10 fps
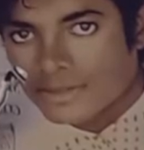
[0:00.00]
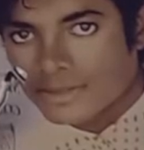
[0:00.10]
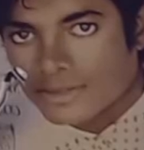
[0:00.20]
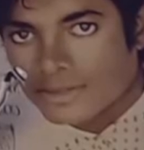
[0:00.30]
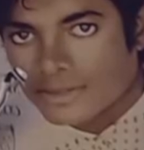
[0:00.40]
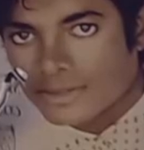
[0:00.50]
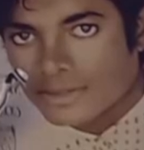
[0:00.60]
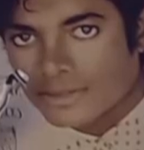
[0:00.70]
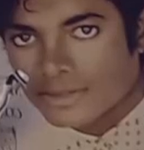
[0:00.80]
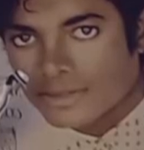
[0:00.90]

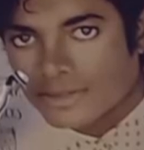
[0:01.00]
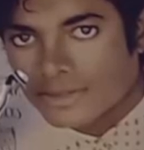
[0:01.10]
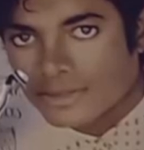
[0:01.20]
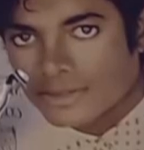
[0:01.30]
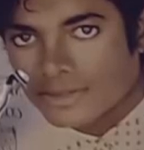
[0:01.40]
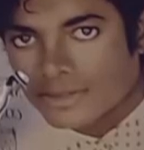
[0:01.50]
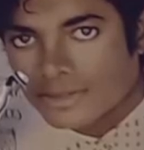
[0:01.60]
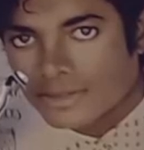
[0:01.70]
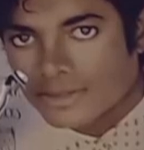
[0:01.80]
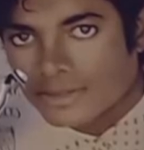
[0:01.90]

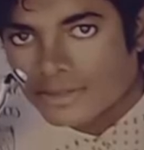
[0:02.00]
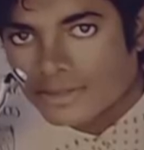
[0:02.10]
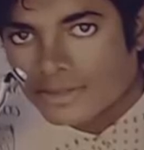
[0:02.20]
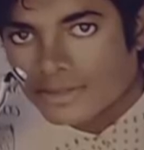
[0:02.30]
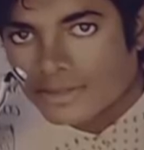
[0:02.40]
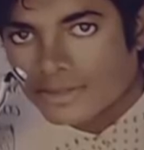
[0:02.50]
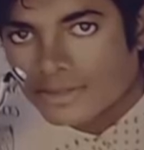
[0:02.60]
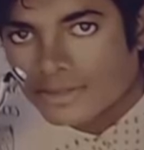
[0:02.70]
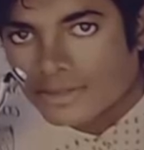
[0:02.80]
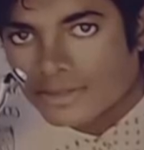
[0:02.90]

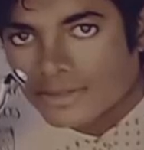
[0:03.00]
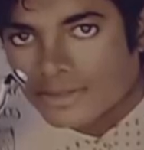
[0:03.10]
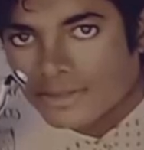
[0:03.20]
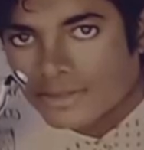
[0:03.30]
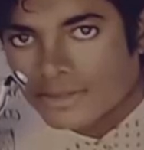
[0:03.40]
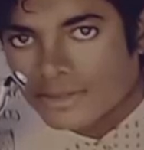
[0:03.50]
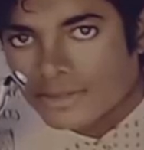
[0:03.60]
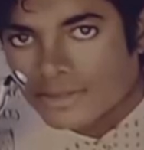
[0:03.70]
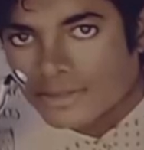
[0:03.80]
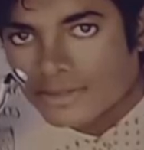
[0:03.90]

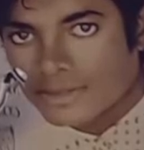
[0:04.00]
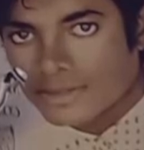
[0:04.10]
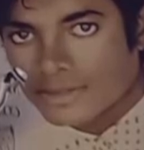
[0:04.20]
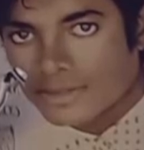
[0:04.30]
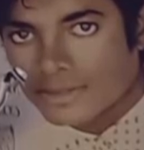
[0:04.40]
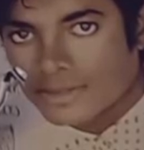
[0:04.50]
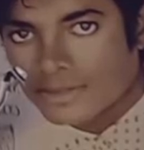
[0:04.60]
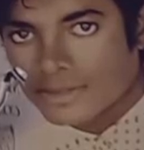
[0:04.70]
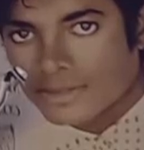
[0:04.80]
This person isn't speaking.